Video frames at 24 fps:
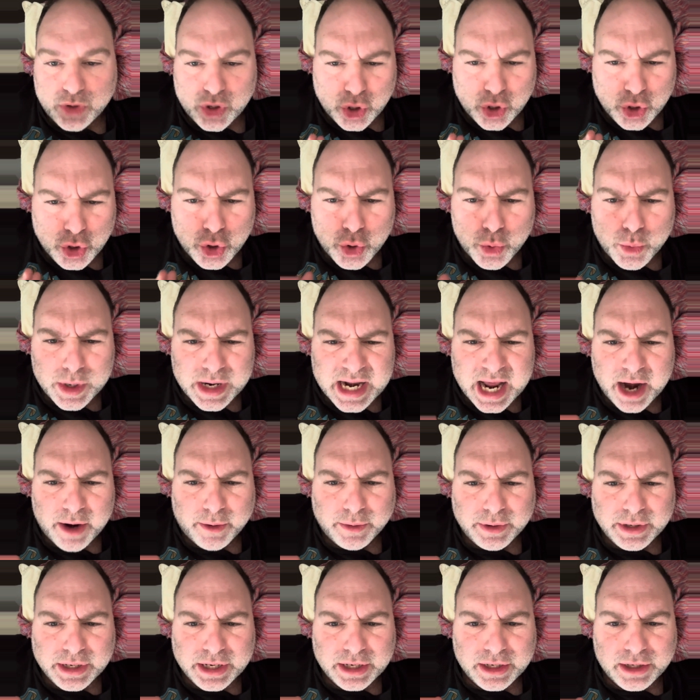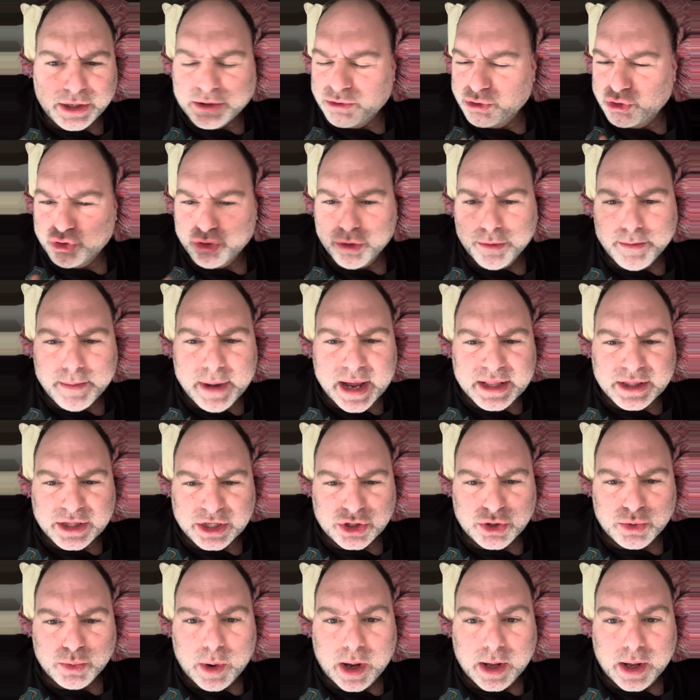you inherited
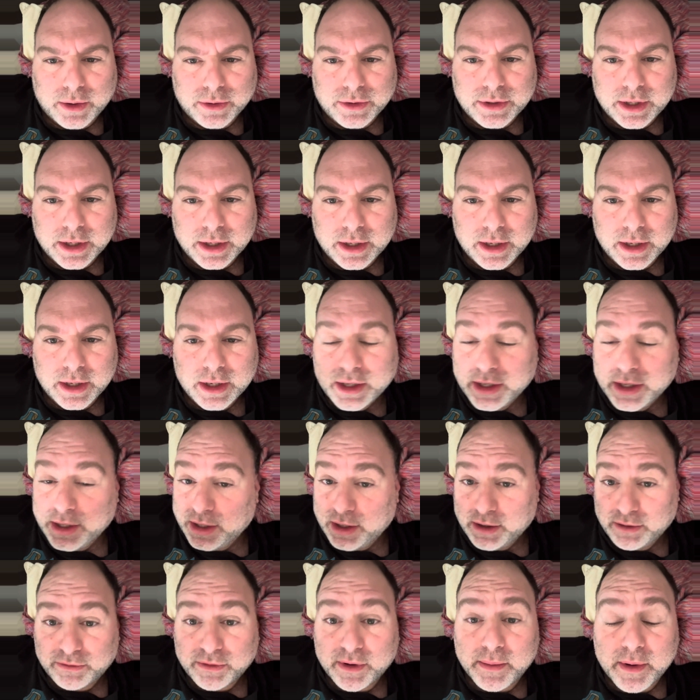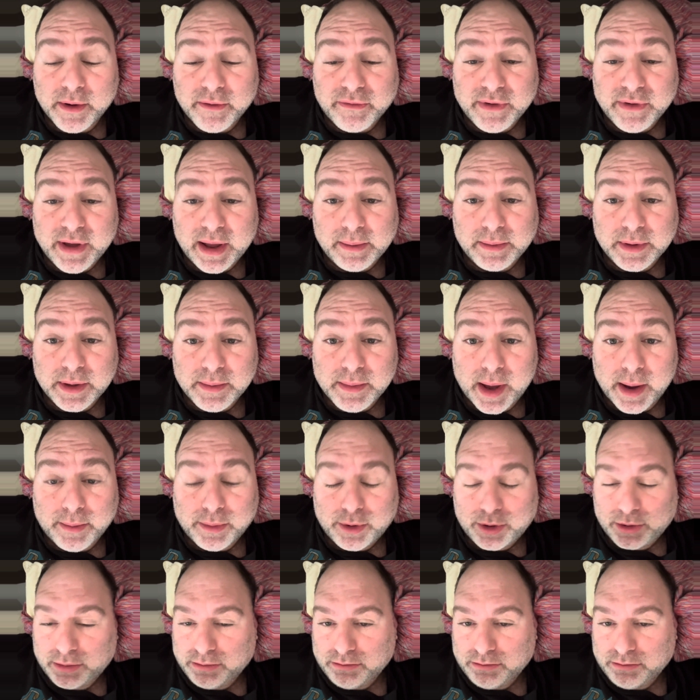tremendous wealth from a family member.